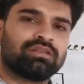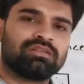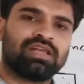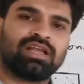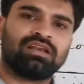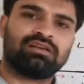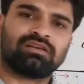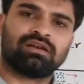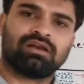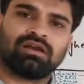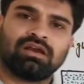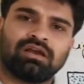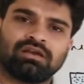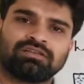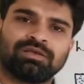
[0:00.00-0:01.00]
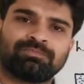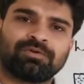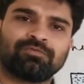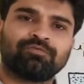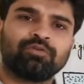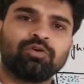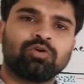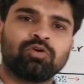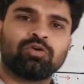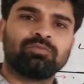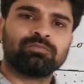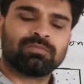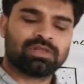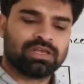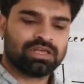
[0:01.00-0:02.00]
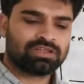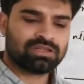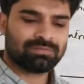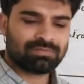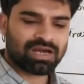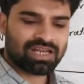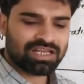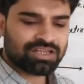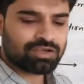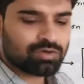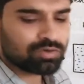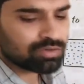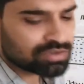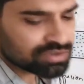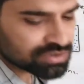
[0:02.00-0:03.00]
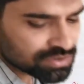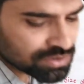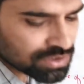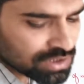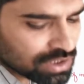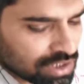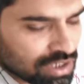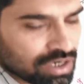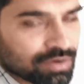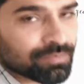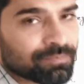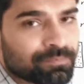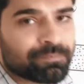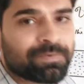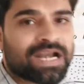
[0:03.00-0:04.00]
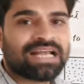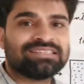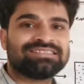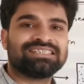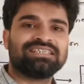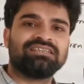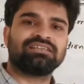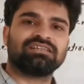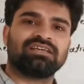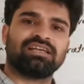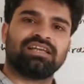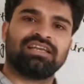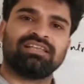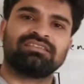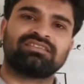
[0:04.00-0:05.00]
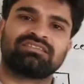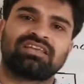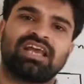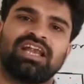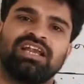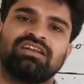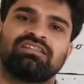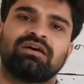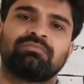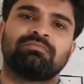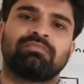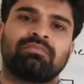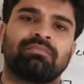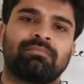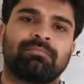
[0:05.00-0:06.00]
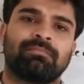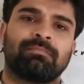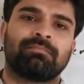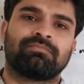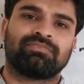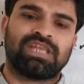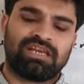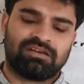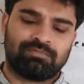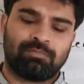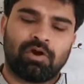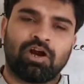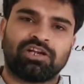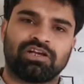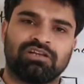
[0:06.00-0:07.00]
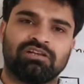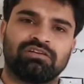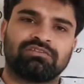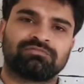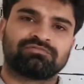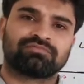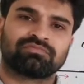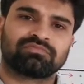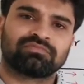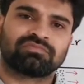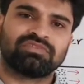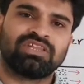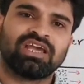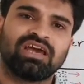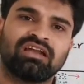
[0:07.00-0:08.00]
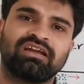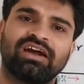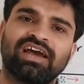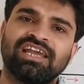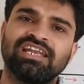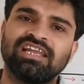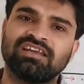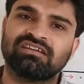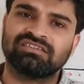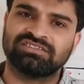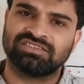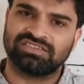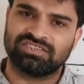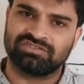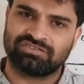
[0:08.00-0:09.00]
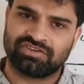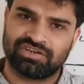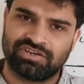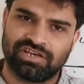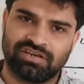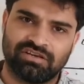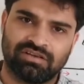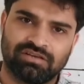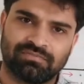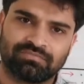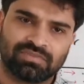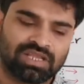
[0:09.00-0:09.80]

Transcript: That the perfume, the molecules present inside that bottle, they are highly concentrated,